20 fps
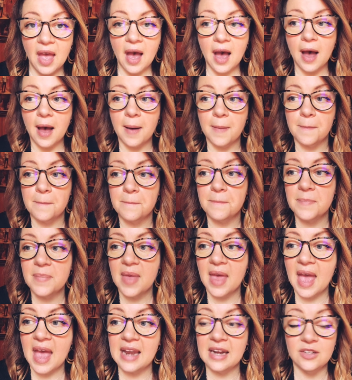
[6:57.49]
And
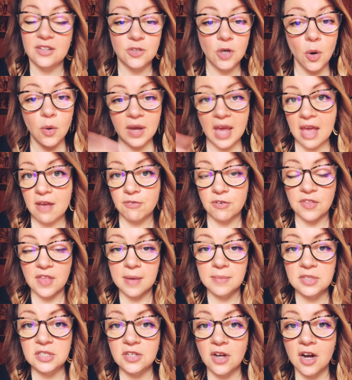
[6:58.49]
it's okay for
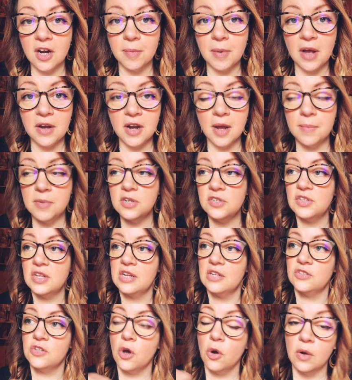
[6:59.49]
them to talk about numbers, and
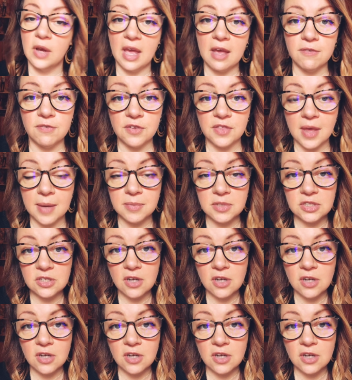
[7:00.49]
it's okay for them to